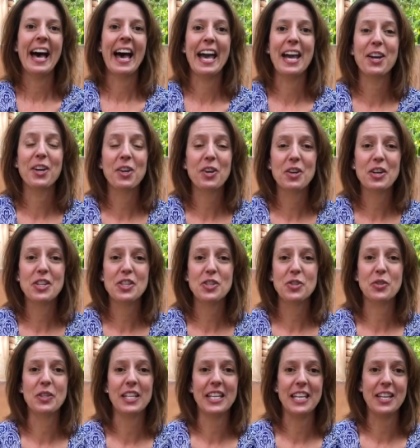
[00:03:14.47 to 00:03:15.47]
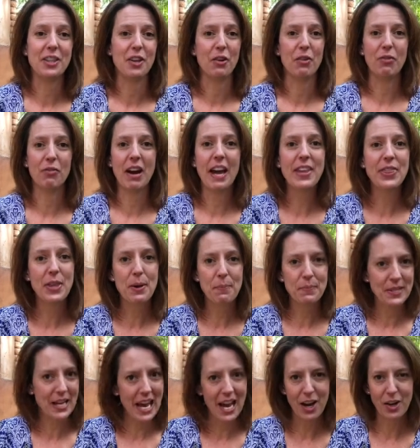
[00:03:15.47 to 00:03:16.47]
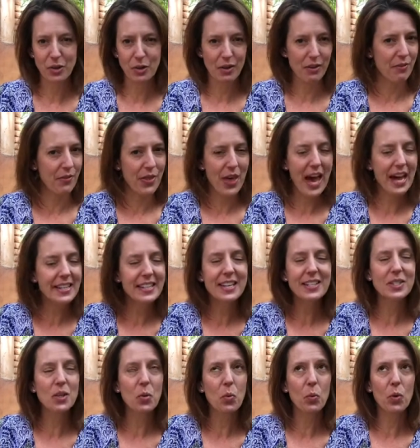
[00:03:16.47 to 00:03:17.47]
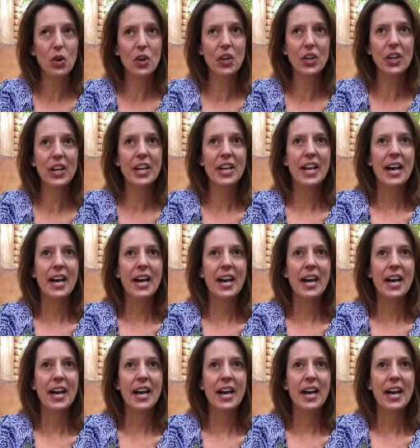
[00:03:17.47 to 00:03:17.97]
I encourage you to either write them down or if that doesn't work